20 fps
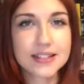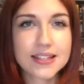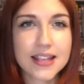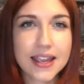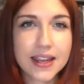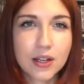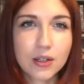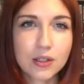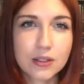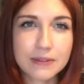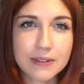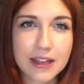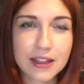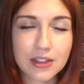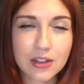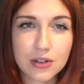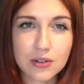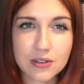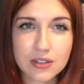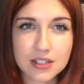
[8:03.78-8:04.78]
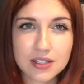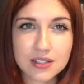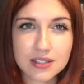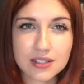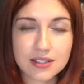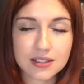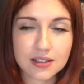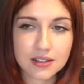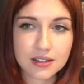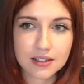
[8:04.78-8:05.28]
saying all of that though,
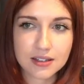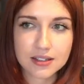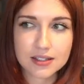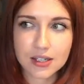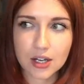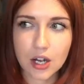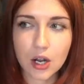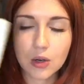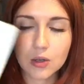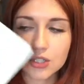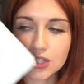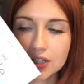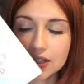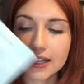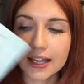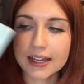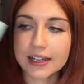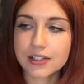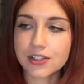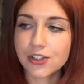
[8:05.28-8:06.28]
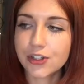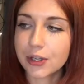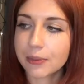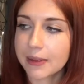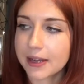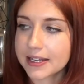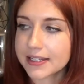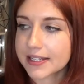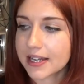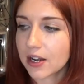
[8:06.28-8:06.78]
this is a culture, like
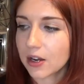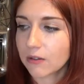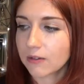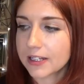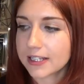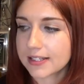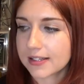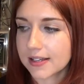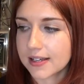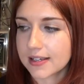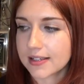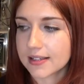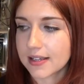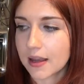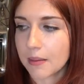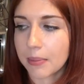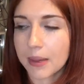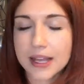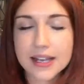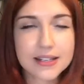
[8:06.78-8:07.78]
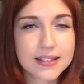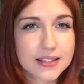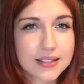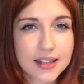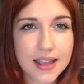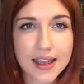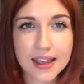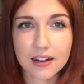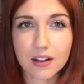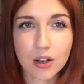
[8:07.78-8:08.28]
Turkmenistan obviously is a
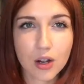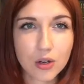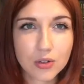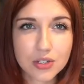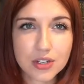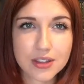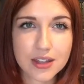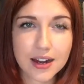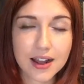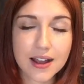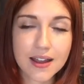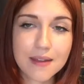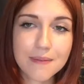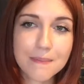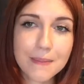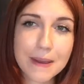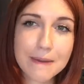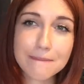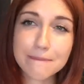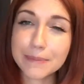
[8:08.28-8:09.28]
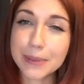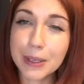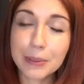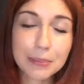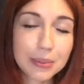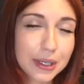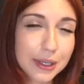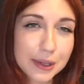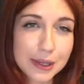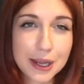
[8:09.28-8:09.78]
place and a culture that I am
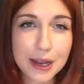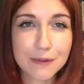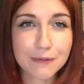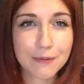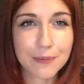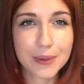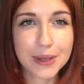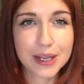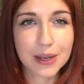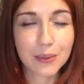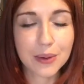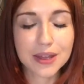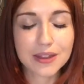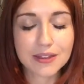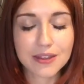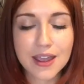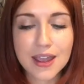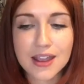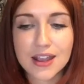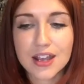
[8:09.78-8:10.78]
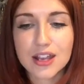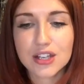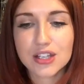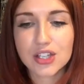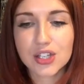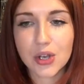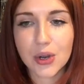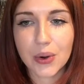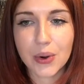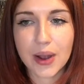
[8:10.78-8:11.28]
completely unfamiliar with,
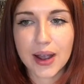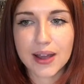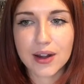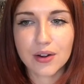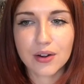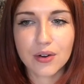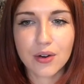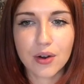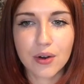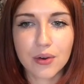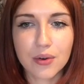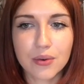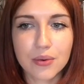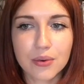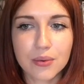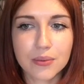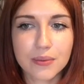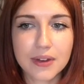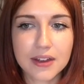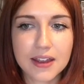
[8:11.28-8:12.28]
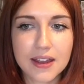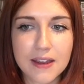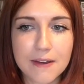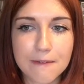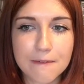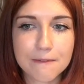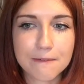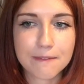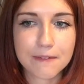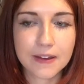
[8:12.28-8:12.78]
so I don't know
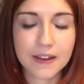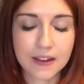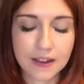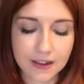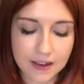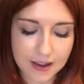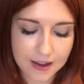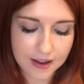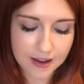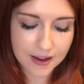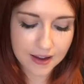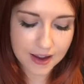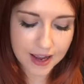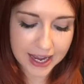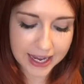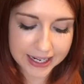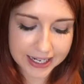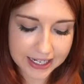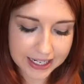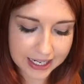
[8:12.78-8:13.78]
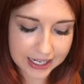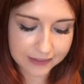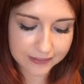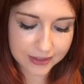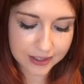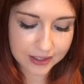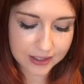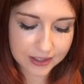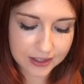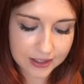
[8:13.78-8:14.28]
if I can
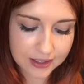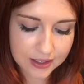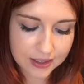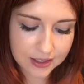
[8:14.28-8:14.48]
even